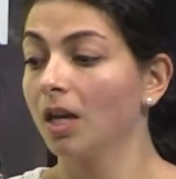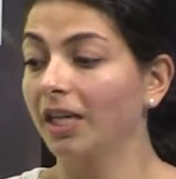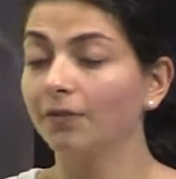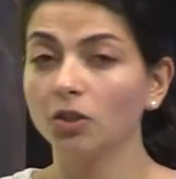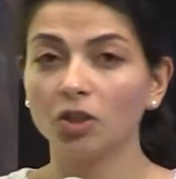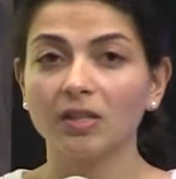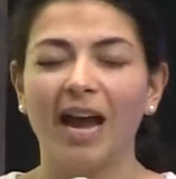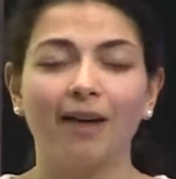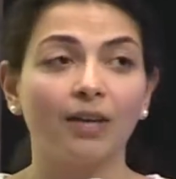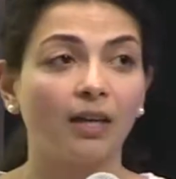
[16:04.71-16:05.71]
Even just
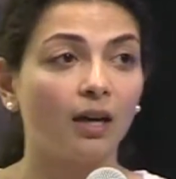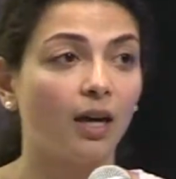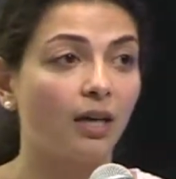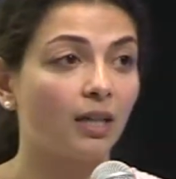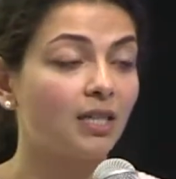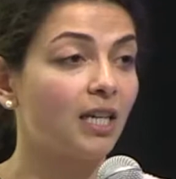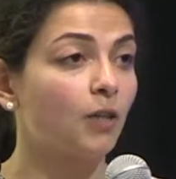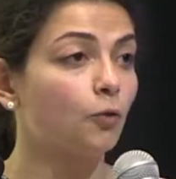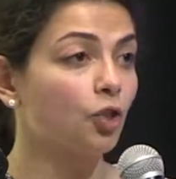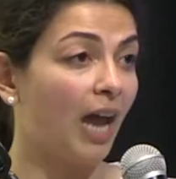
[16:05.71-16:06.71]
having a
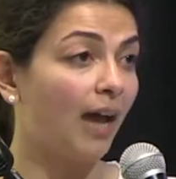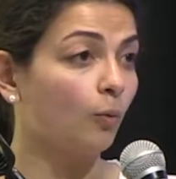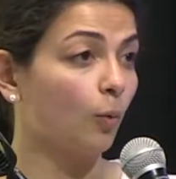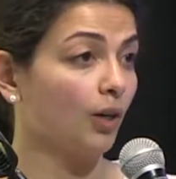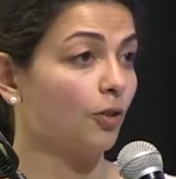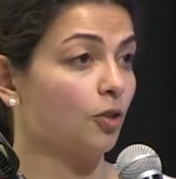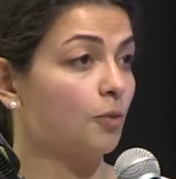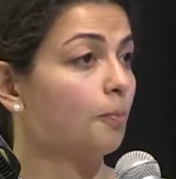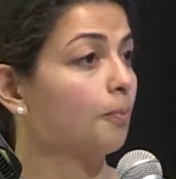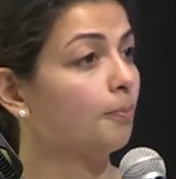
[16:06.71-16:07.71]
continued chat where you're just
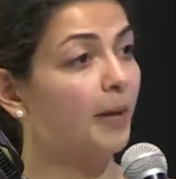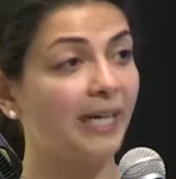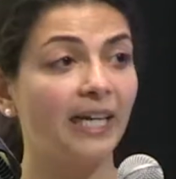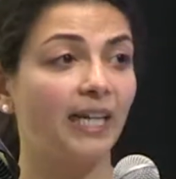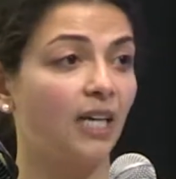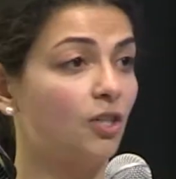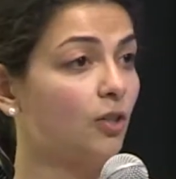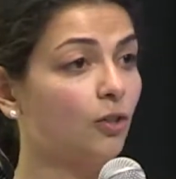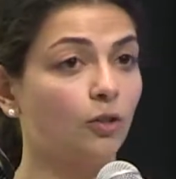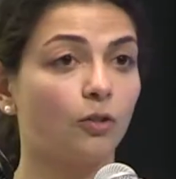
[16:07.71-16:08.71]
pinging into
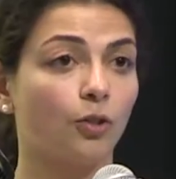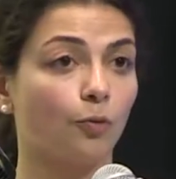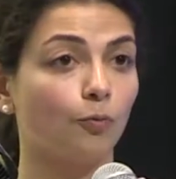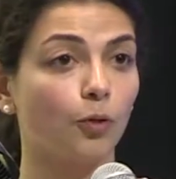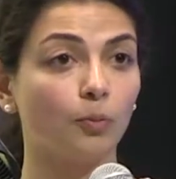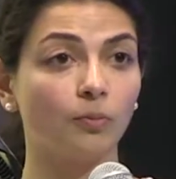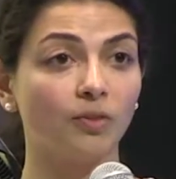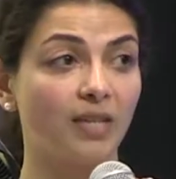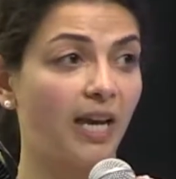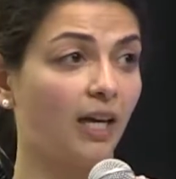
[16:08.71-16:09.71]
your room
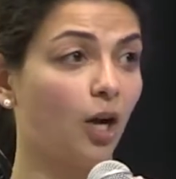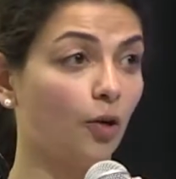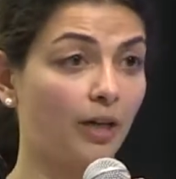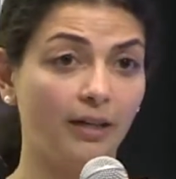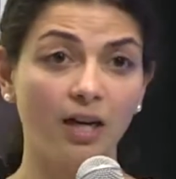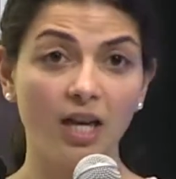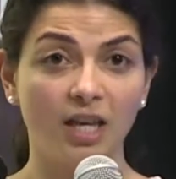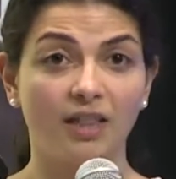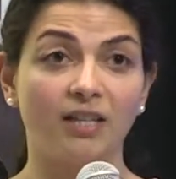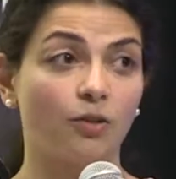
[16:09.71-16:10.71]
saying, all right,
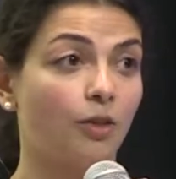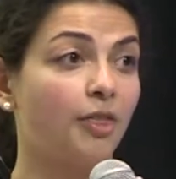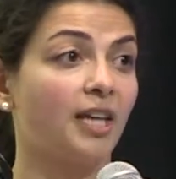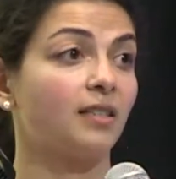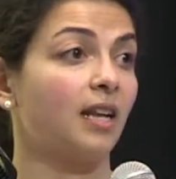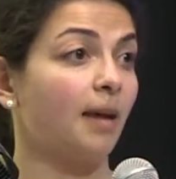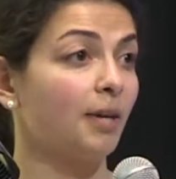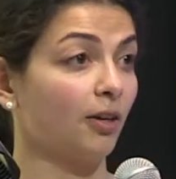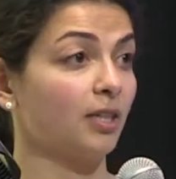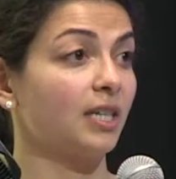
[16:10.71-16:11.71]
these are the things that I'm
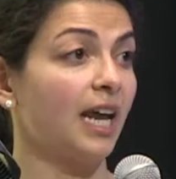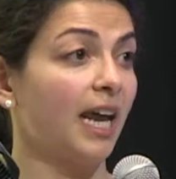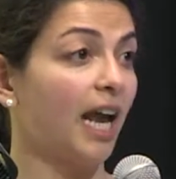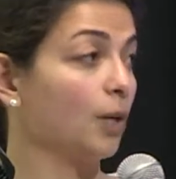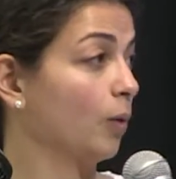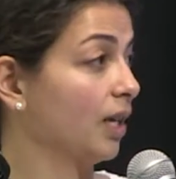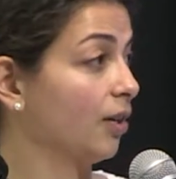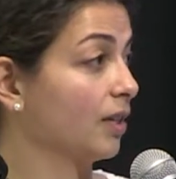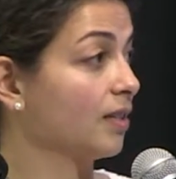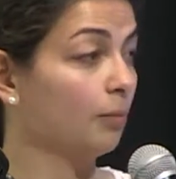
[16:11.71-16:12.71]
hearing today. Anyone
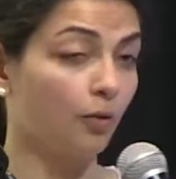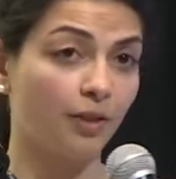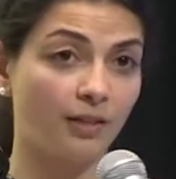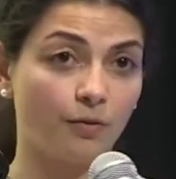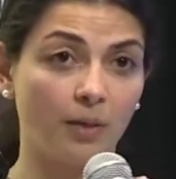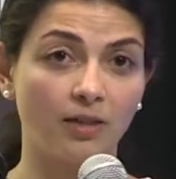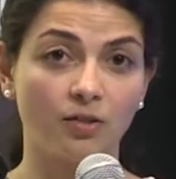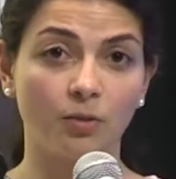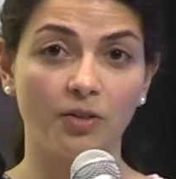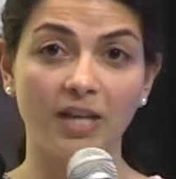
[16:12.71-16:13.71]
hearing similar things from
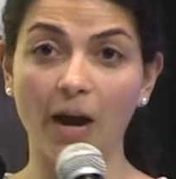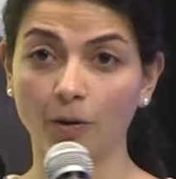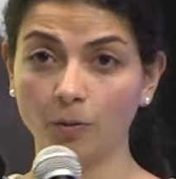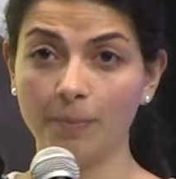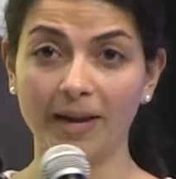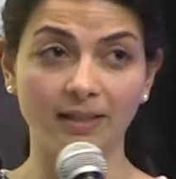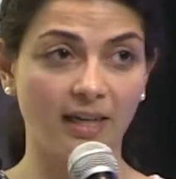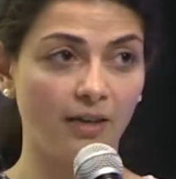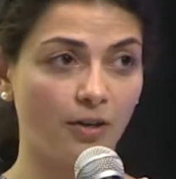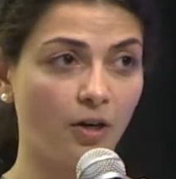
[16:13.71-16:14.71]
customers? How can we band
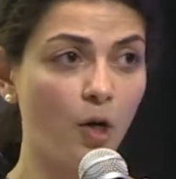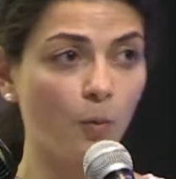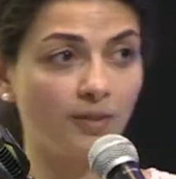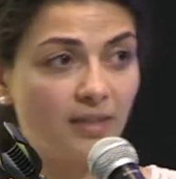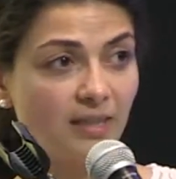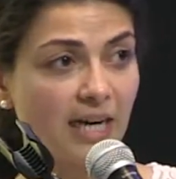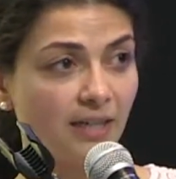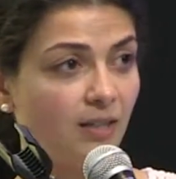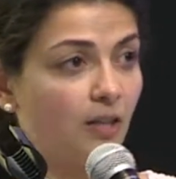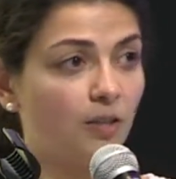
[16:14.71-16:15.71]
together? What's the
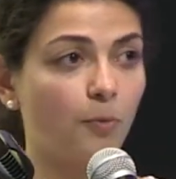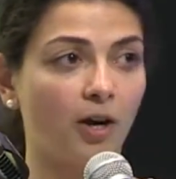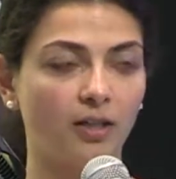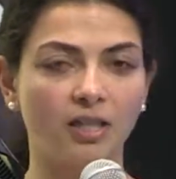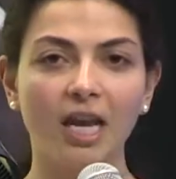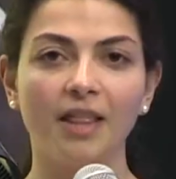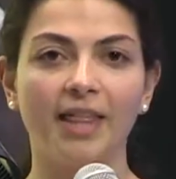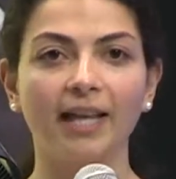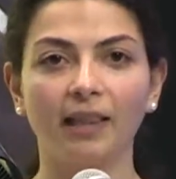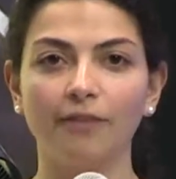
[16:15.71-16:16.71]
status on this product?
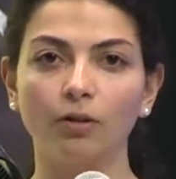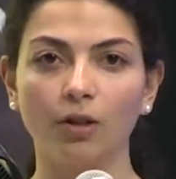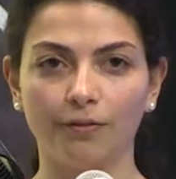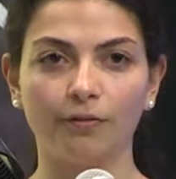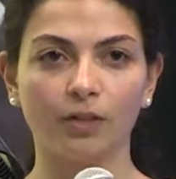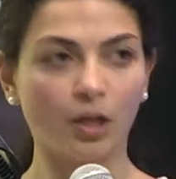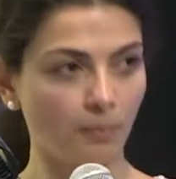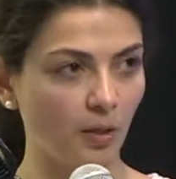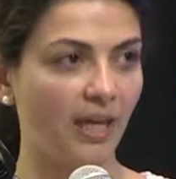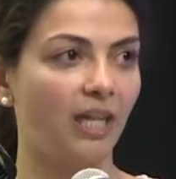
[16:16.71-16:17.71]
That level of
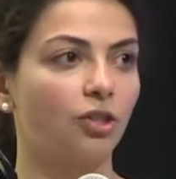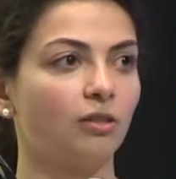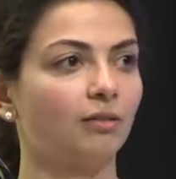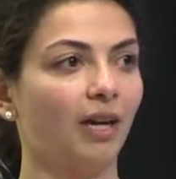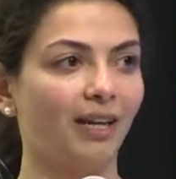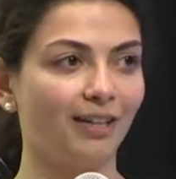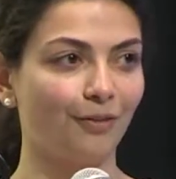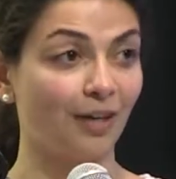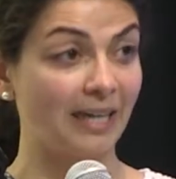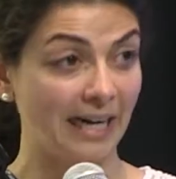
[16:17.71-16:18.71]
communication and
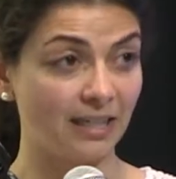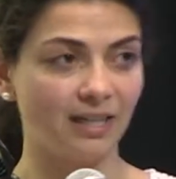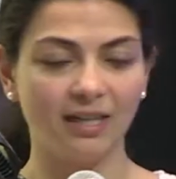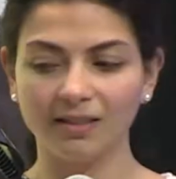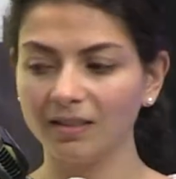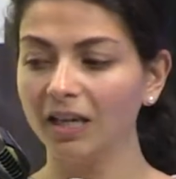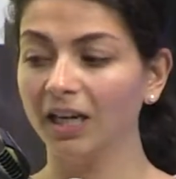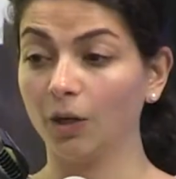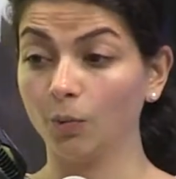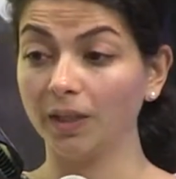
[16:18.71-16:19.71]
of connectedness
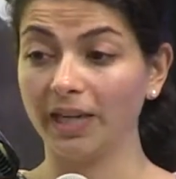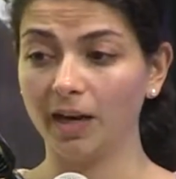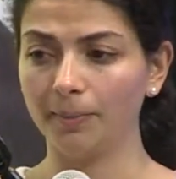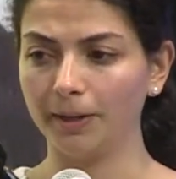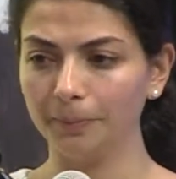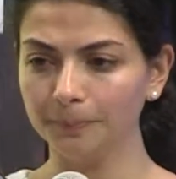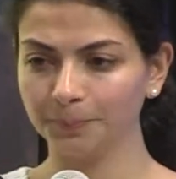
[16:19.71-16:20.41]
can really help out.